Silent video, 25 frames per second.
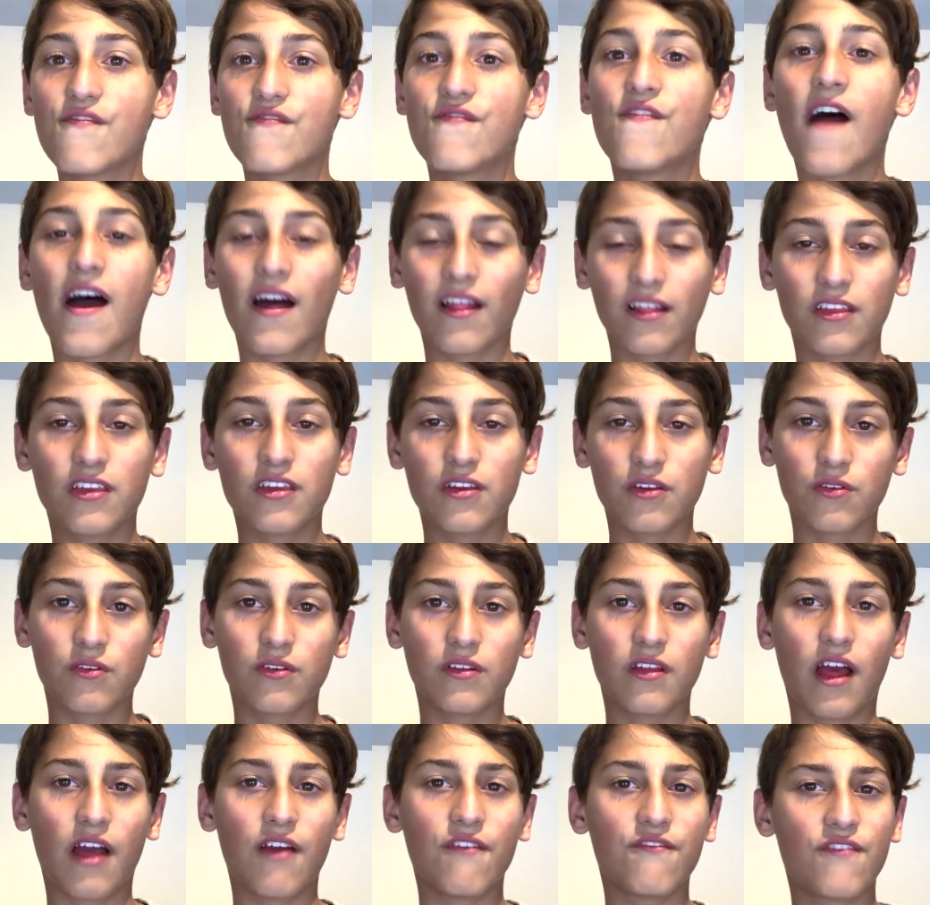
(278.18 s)

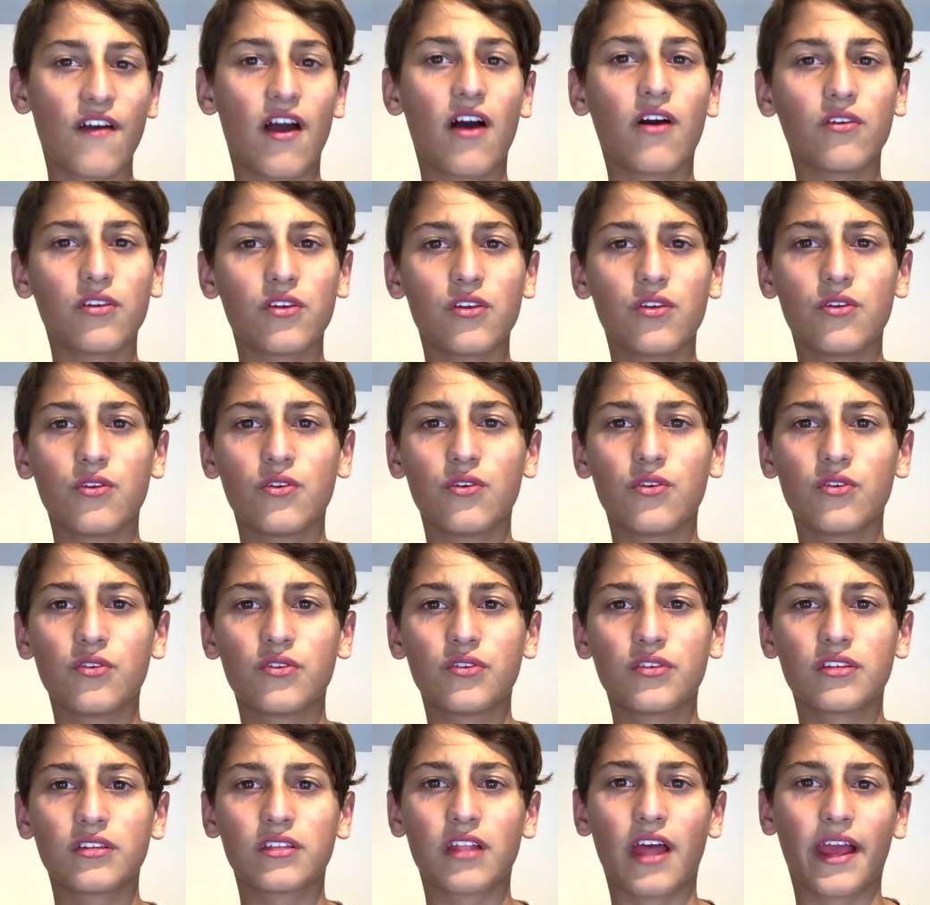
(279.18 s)

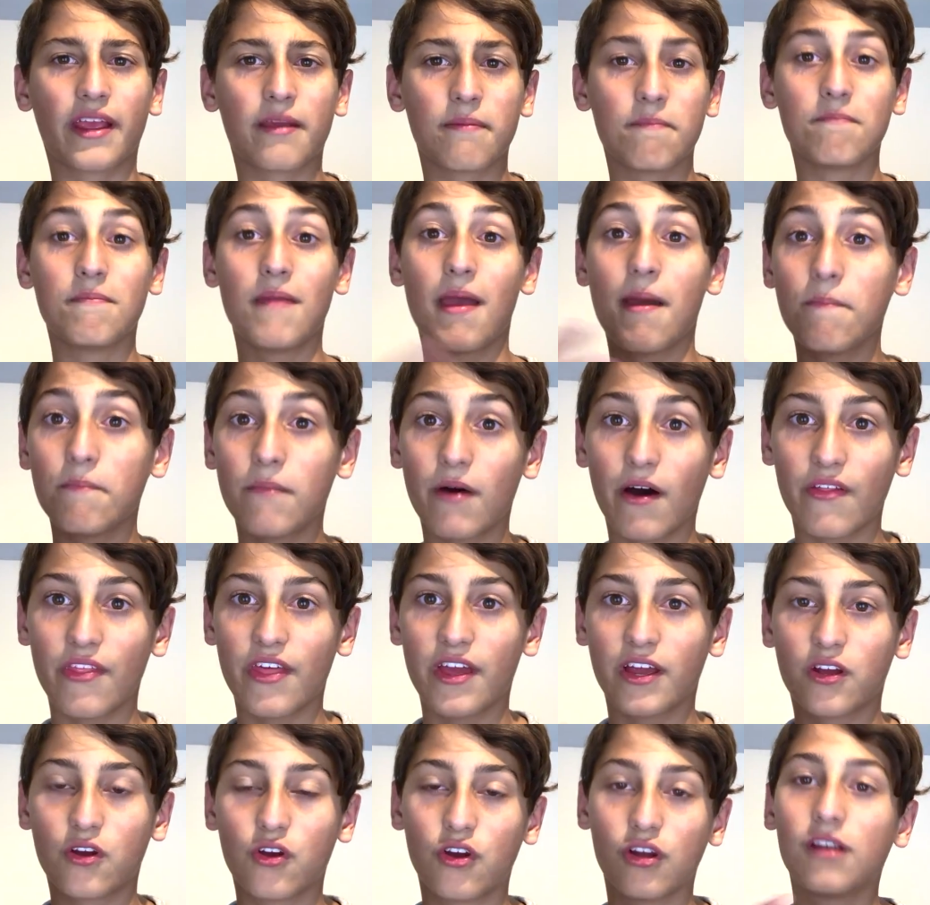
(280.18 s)
valued like member
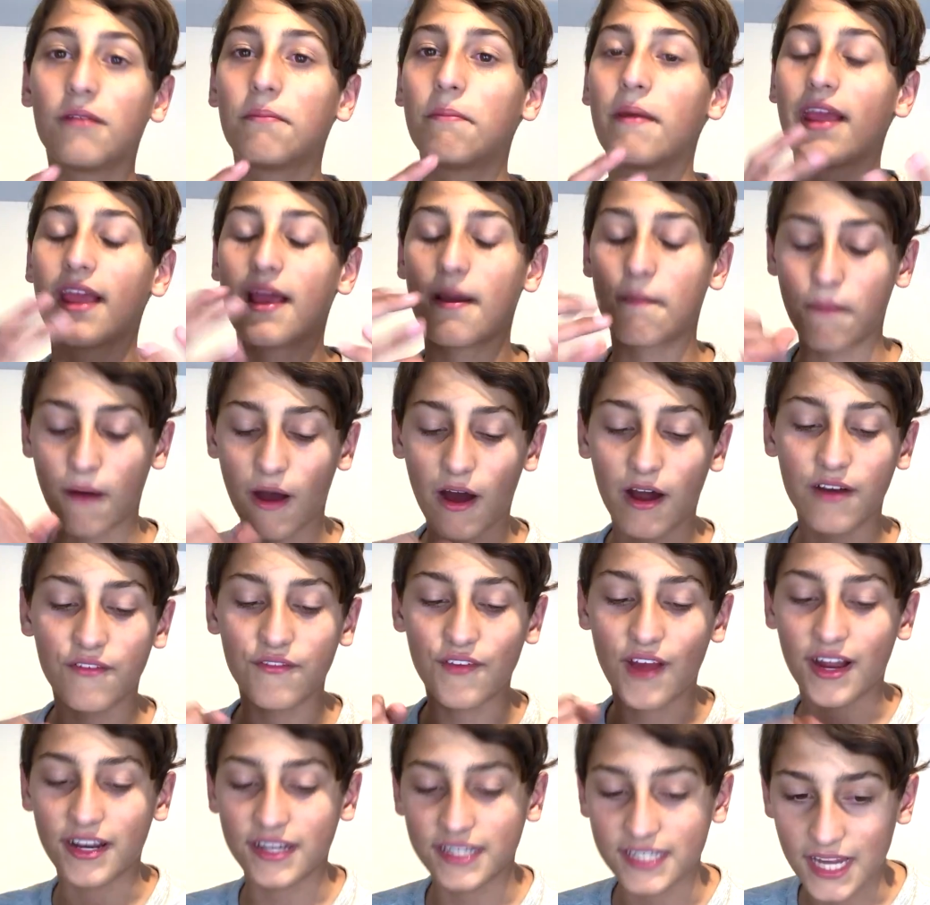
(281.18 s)
that could be a part
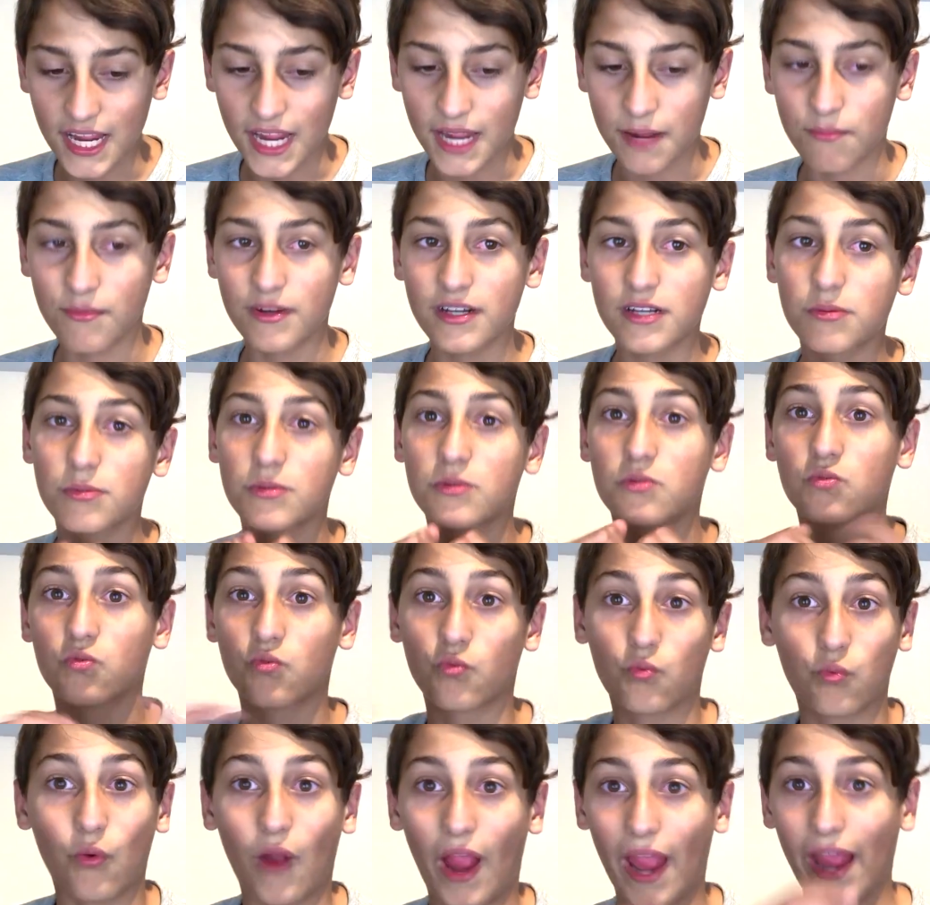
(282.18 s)
of our team, which was
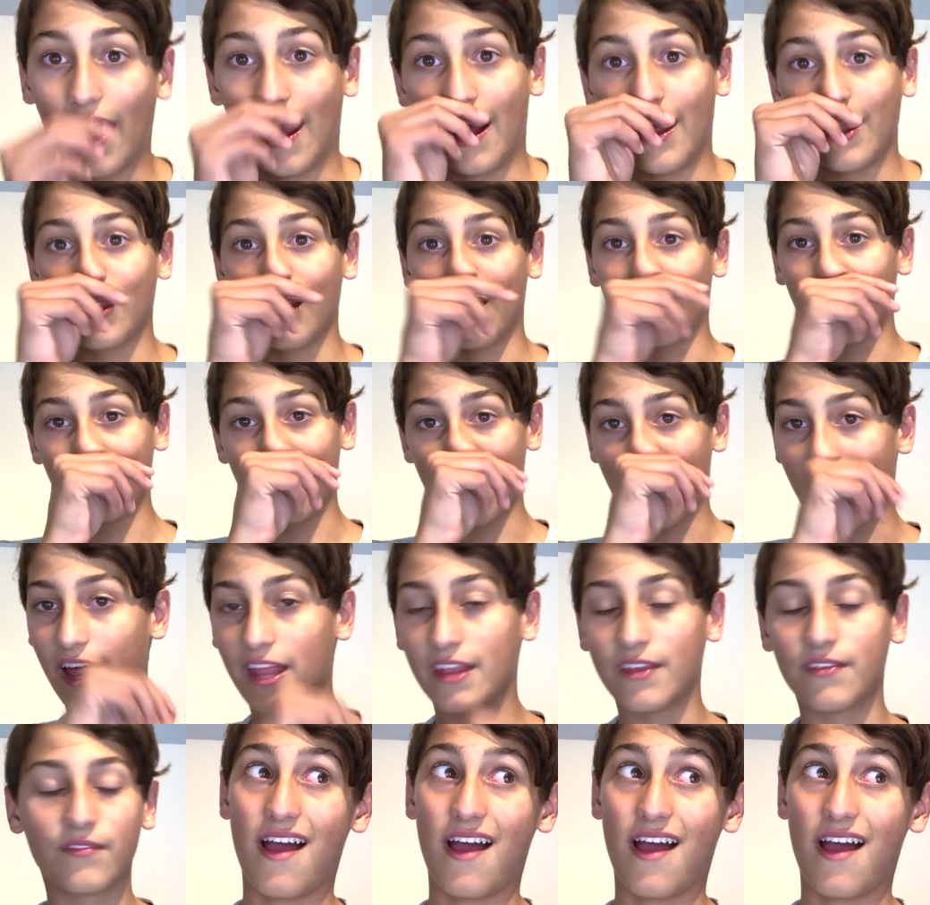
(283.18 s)
great. I love that.